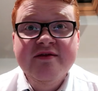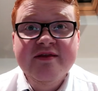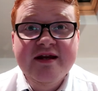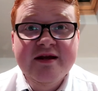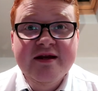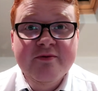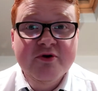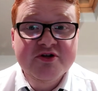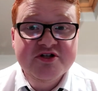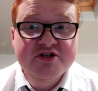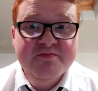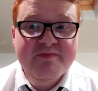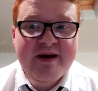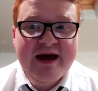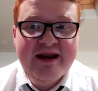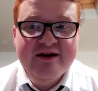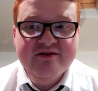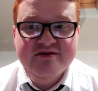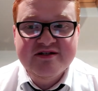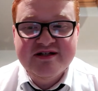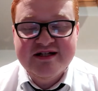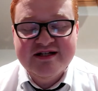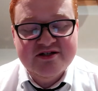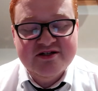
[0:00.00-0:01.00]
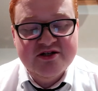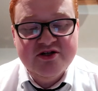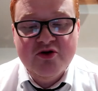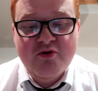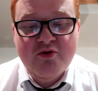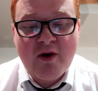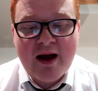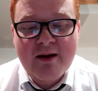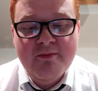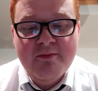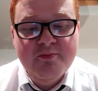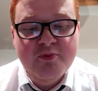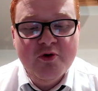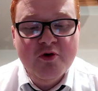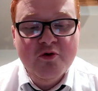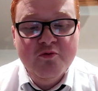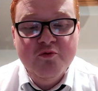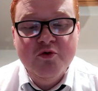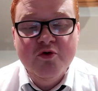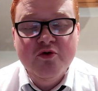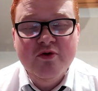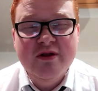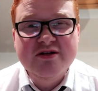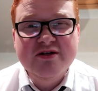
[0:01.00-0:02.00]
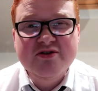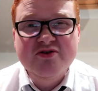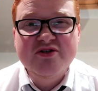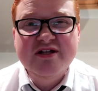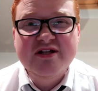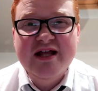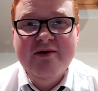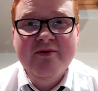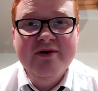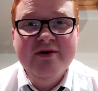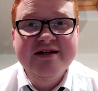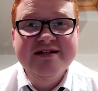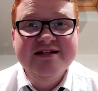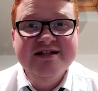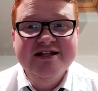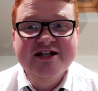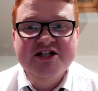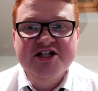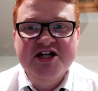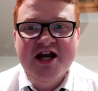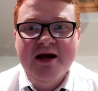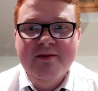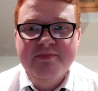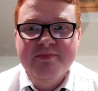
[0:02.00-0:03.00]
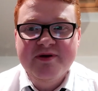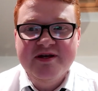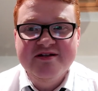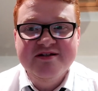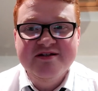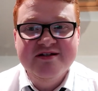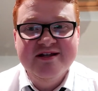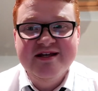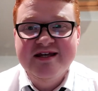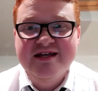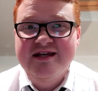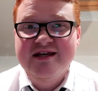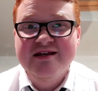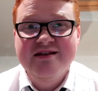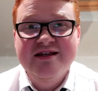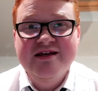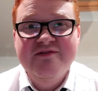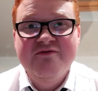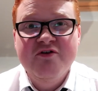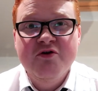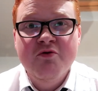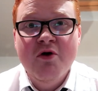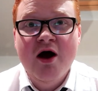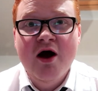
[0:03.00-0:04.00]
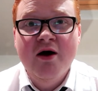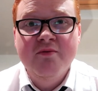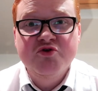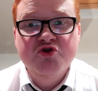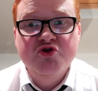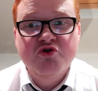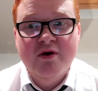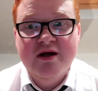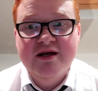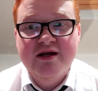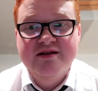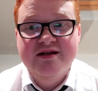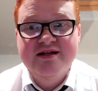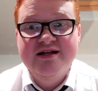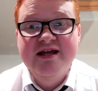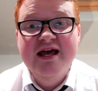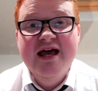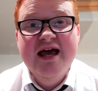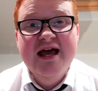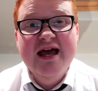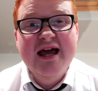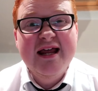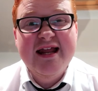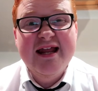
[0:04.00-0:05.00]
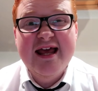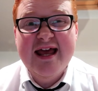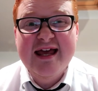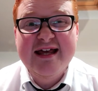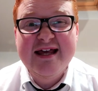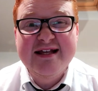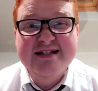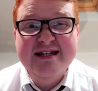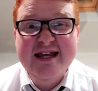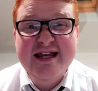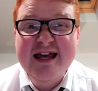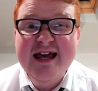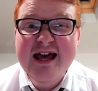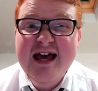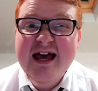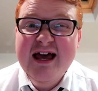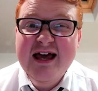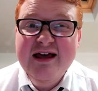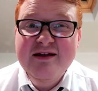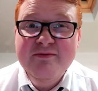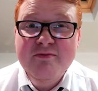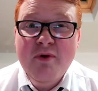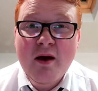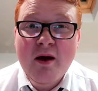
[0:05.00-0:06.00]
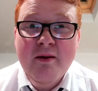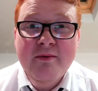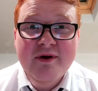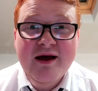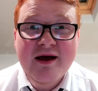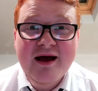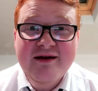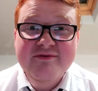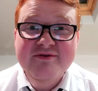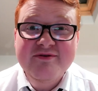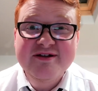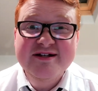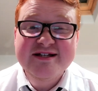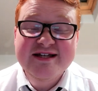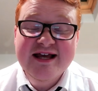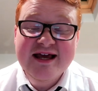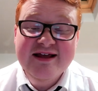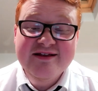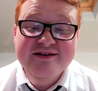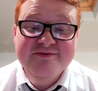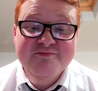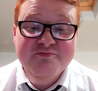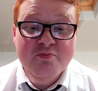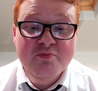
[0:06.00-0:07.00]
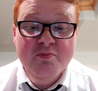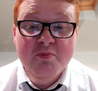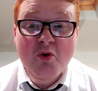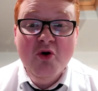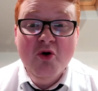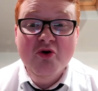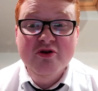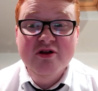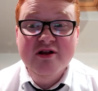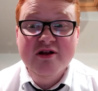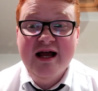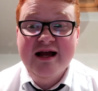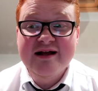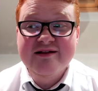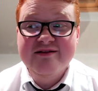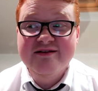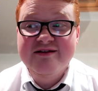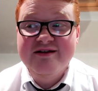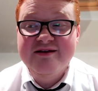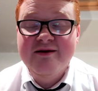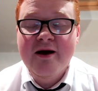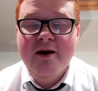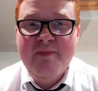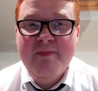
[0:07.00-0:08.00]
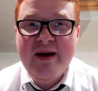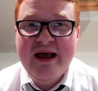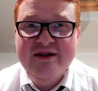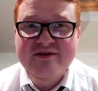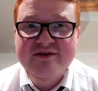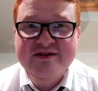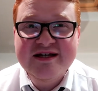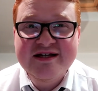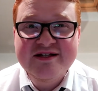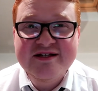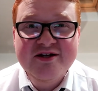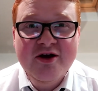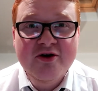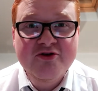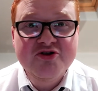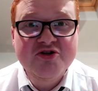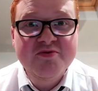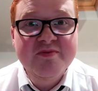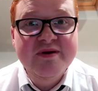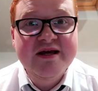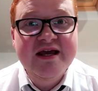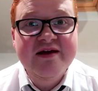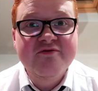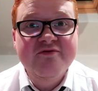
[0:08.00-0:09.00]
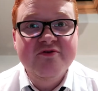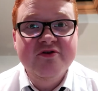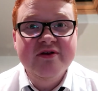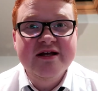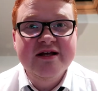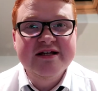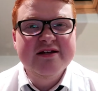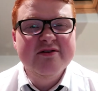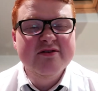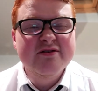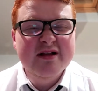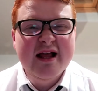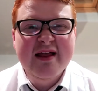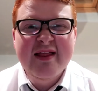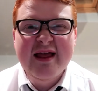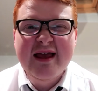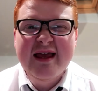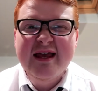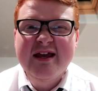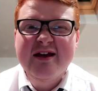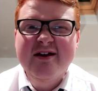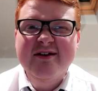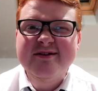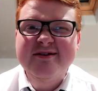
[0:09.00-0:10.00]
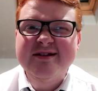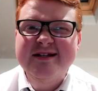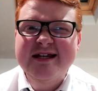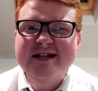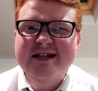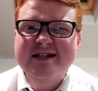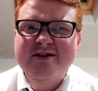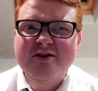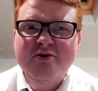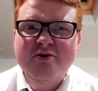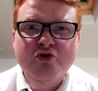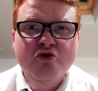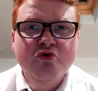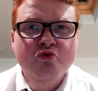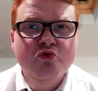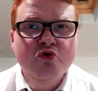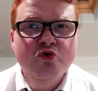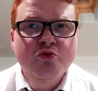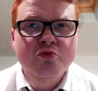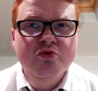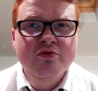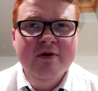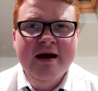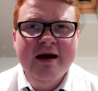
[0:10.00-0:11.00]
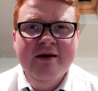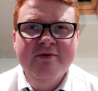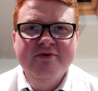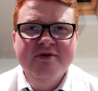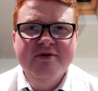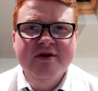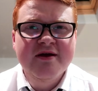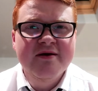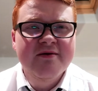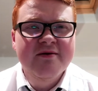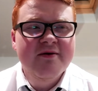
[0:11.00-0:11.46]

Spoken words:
that it was a penalty. That's a new handball rule. That's just how it is in the Champions League. You leave your arm trailing and it hits it. I'm going to say that more than likely a penalty is going to be given, unless it was like that inconsistent group round